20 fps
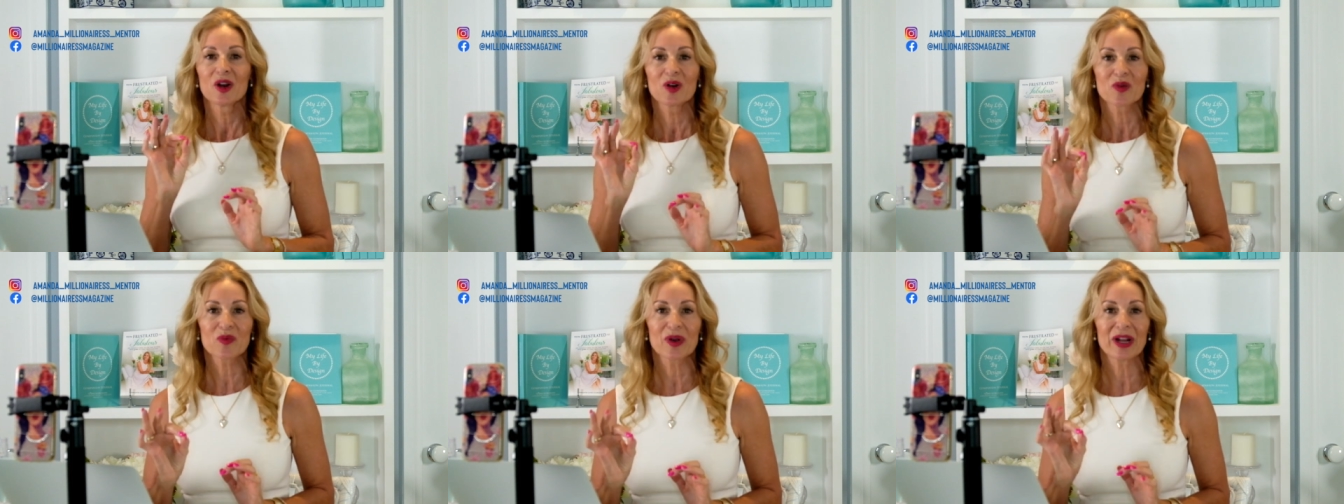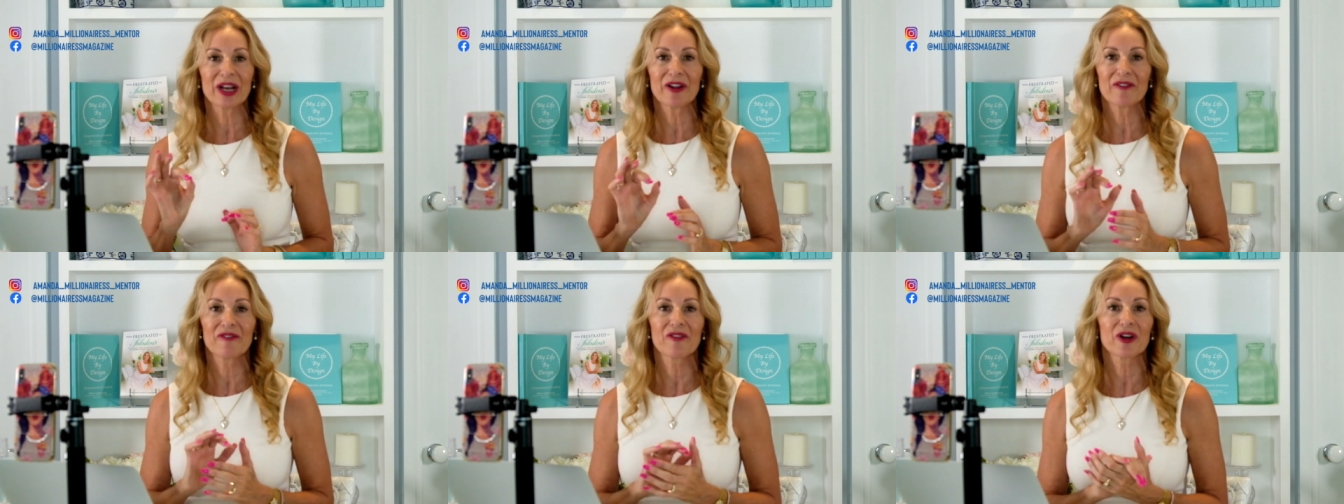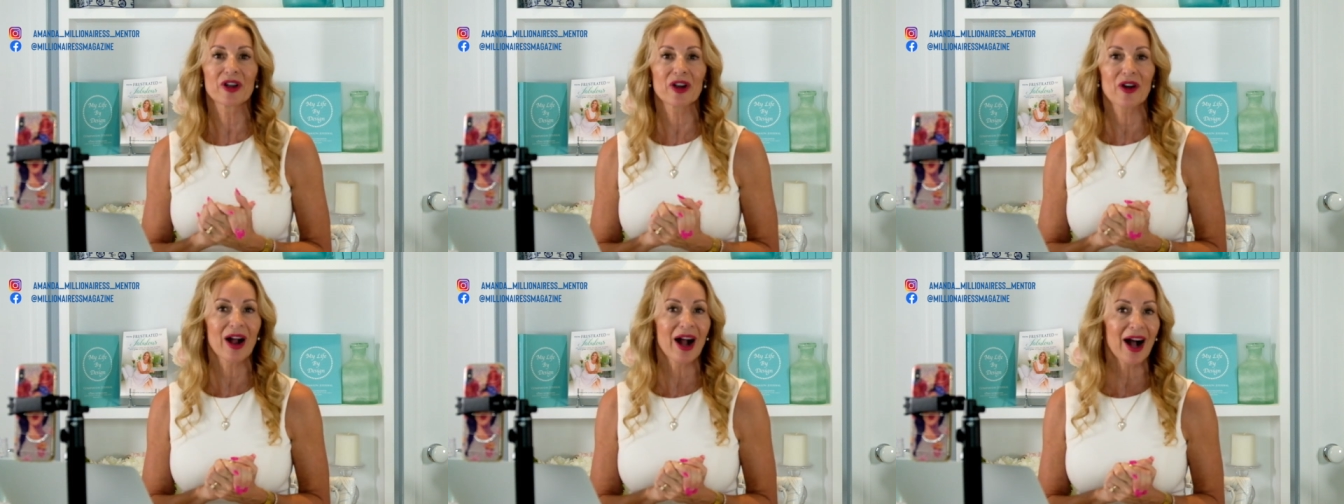ready
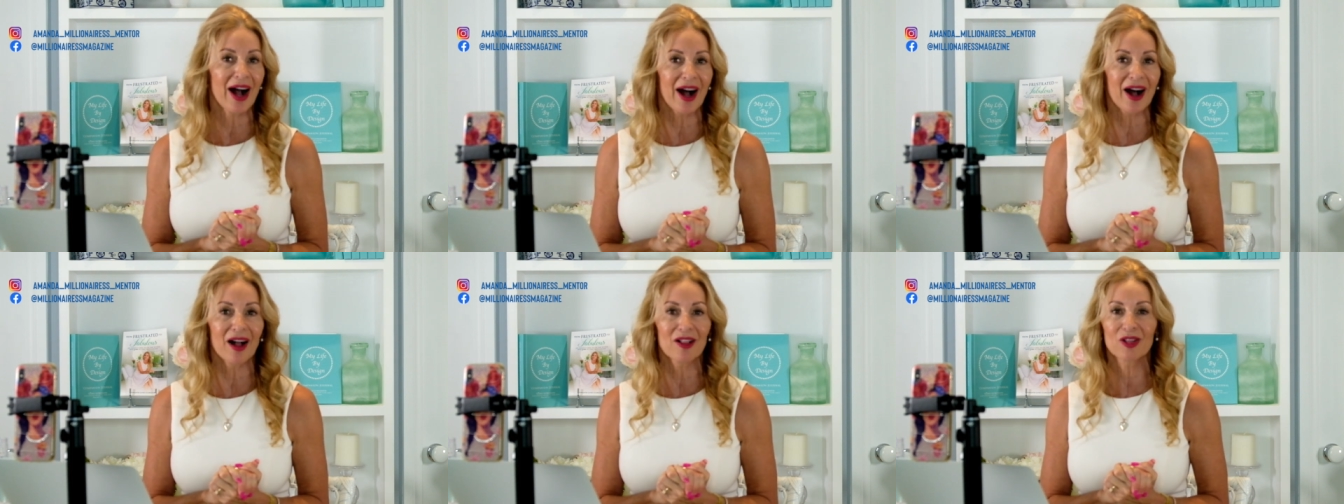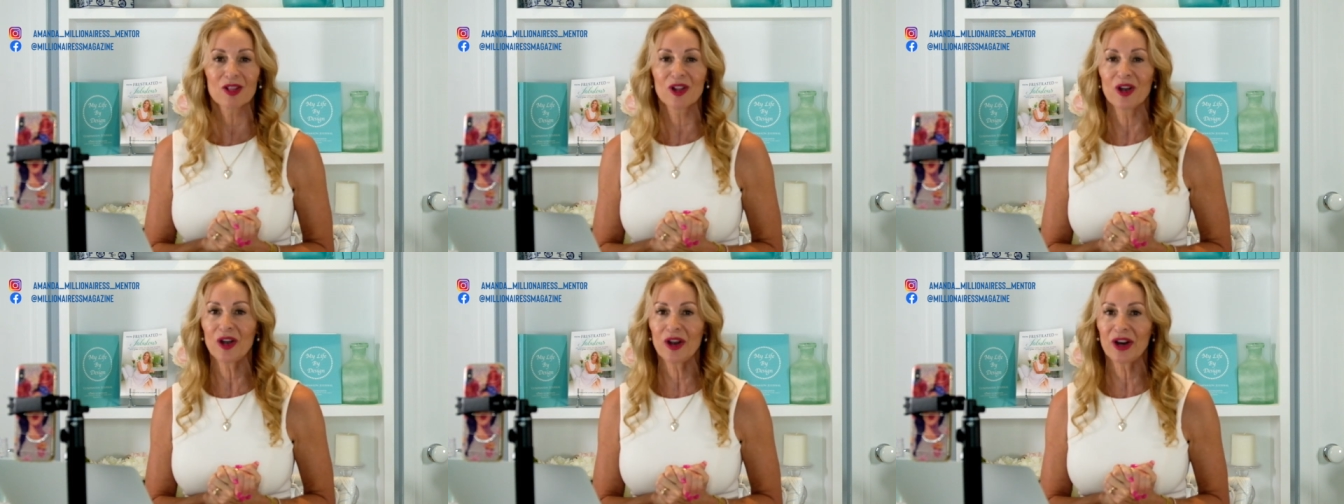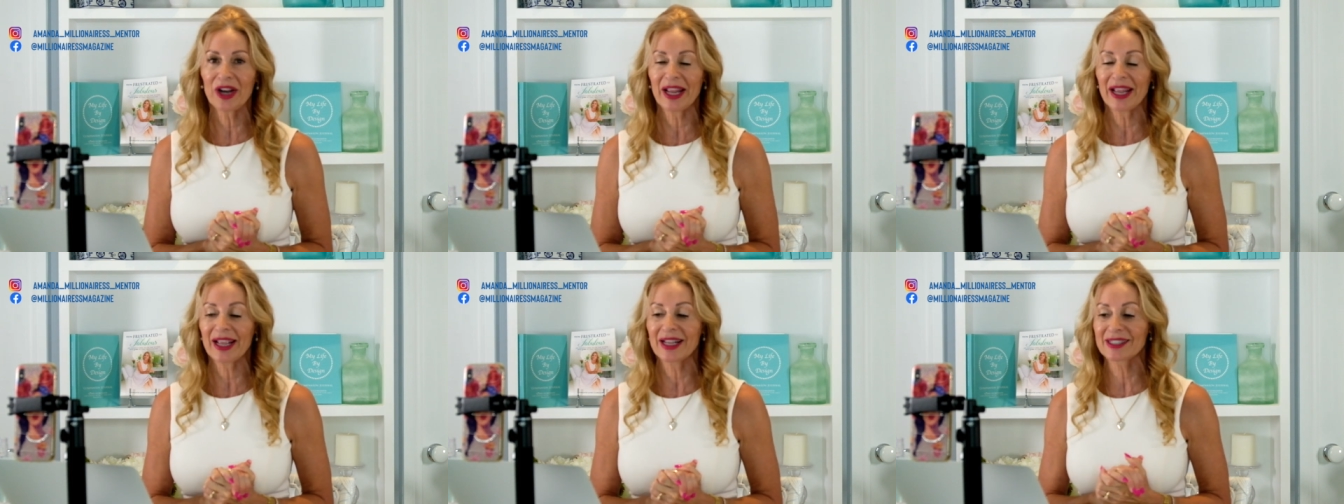for your aha
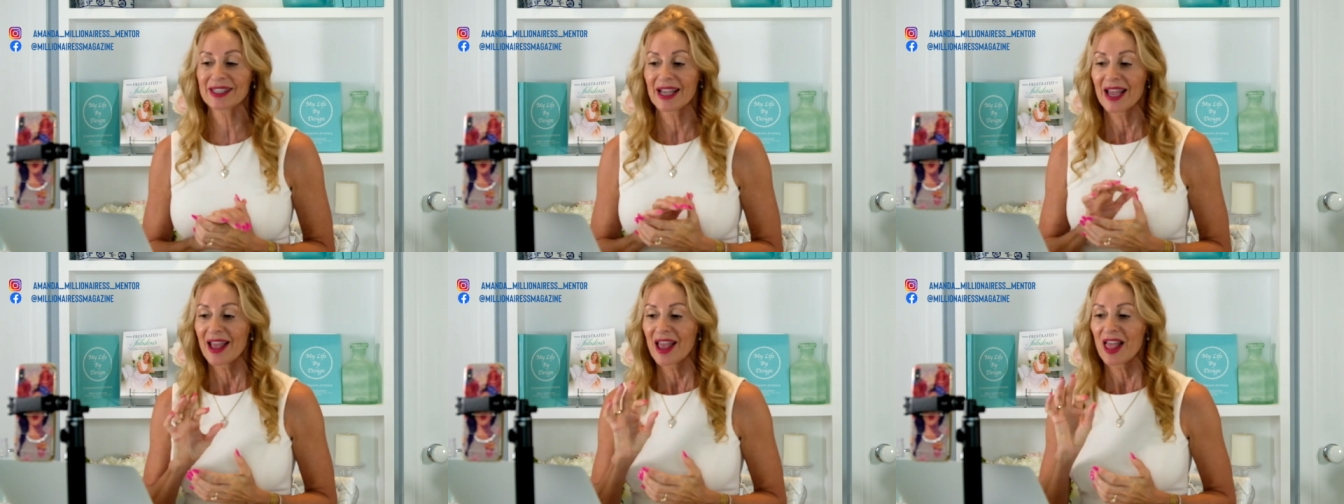learnings